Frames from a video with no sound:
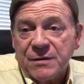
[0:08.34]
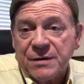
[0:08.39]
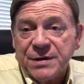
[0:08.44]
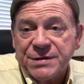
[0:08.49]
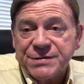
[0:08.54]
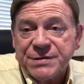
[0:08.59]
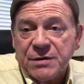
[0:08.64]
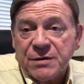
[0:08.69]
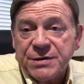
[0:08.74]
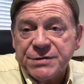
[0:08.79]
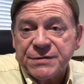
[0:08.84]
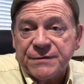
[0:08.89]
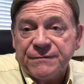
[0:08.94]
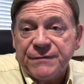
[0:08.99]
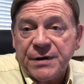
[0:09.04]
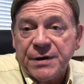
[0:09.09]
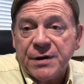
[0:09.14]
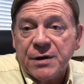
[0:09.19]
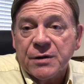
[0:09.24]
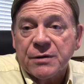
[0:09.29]
in a series of
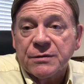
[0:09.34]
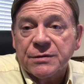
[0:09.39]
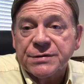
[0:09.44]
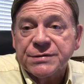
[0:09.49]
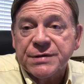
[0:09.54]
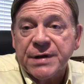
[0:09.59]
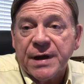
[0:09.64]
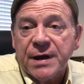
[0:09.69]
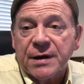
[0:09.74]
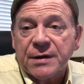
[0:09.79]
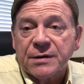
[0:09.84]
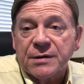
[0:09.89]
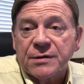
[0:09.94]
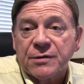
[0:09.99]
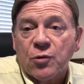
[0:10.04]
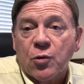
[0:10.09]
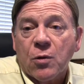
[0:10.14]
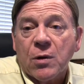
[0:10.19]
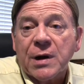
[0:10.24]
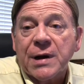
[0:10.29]
videos that
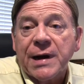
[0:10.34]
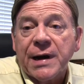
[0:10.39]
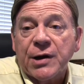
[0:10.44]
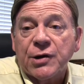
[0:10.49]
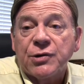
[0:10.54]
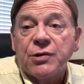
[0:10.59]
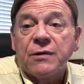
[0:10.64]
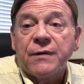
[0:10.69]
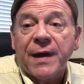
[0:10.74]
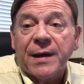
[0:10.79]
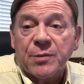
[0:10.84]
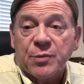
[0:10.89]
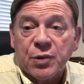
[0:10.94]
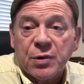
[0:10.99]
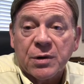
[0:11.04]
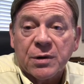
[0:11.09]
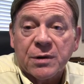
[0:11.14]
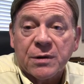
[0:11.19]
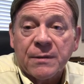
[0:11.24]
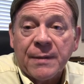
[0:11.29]
coordinate to that
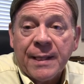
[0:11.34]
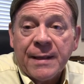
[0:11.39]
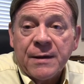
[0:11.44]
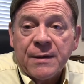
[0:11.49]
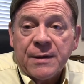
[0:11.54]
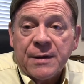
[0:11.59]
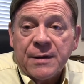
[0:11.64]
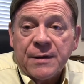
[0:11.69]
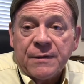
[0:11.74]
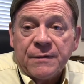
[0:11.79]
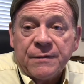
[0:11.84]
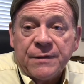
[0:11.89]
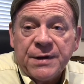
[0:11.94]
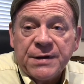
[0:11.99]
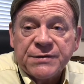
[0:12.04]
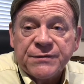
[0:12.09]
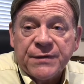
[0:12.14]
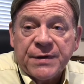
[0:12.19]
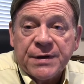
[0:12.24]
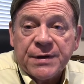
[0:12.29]
book.
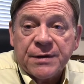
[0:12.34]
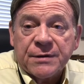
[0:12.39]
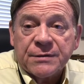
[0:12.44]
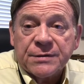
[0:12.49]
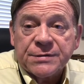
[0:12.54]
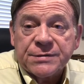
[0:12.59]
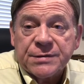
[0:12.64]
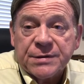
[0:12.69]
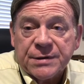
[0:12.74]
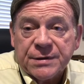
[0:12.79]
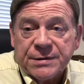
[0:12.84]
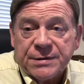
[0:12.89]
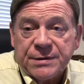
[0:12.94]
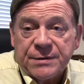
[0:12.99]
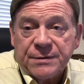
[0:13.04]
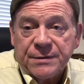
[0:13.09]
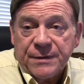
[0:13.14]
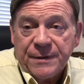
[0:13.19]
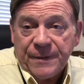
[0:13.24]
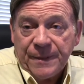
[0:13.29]
These videos
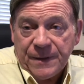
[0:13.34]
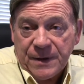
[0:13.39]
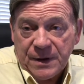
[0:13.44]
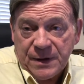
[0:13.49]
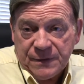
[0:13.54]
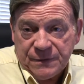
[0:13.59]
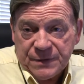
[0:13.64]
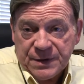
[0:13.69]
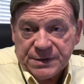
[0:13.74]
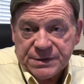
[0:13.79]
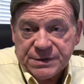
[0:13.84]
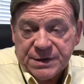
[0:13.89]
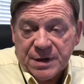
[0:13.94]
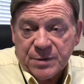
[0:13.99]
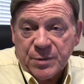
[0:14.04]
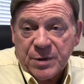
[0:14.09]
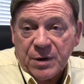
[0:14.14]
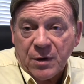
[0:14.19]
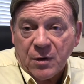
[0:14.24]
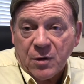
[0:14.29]
in this
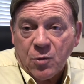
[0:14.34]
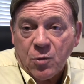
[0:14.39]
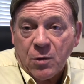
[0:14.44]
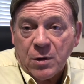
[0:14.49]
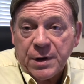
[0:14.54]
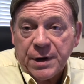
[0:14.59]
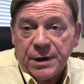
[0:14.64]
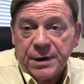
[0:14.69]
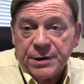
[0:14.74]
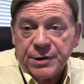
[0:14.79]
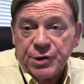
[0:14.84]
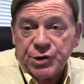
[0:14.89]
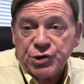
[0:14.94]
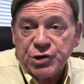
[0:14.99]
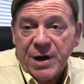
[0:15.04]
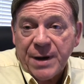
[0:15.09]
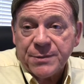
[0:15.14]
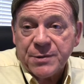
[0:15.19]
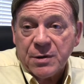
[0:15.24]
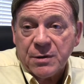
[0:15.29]
segment are coordinated to
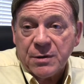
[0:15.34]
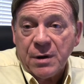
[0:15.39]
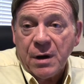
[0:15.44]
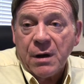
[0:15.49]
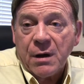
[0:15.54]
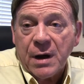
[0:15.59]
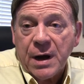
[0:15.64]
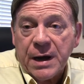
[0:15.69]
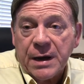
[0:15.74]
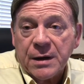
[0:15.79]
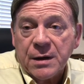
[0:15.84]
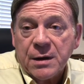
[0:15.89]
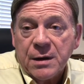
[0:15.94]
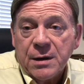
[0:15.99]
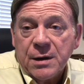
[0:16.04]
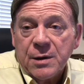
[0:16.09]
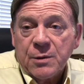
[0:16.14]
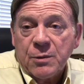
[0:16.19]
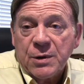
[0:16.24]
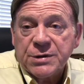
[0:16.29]
Chapter 9,
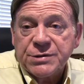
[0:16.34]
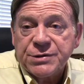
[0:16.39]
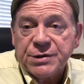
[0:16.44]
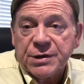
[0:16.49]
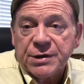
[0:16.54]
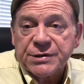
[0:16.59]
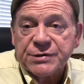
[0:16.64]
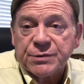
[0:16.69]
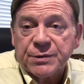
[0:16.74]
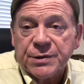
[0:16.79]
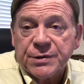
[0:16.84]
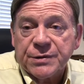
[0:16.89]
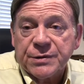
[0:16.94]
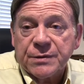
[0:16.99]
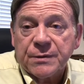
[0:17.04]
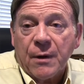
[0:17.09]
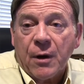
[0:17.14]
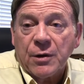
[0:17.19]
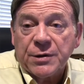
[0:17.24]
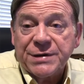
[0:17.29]
which deals
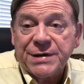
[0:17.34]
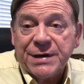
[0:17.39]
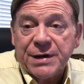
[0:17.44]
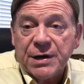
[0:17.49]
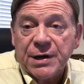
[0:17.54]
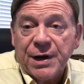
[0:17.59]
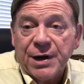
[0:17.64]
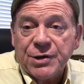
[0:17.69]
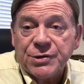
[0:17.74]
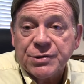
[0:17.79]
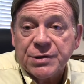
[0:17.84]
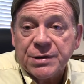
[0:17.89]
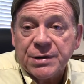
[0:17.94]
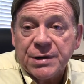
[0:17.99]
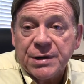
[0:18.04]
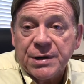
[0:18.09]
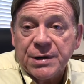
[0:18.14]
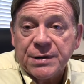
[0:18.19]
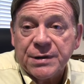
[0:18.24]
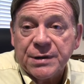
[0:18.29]
with articulation
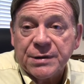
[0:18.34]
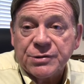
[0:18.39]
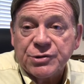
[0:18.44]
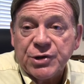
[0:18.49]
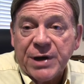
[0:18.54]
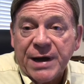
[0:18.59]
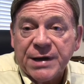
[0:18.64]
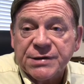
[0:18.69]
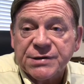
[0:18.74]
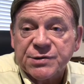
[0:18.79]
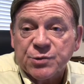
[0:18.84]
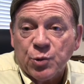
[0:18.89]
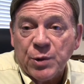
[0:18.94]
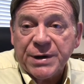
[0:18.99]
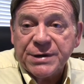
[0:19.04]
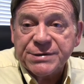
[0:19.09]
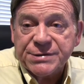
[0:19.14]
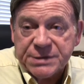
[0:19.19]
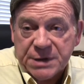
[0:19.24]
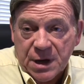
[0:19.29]
in the jazz
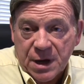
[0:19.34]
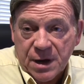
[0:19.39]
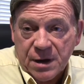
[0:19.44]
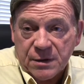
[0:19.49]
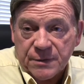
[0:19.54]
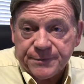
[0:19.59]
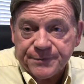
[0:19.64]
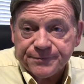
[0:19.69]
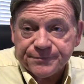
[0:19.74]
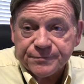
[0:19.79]
swing style.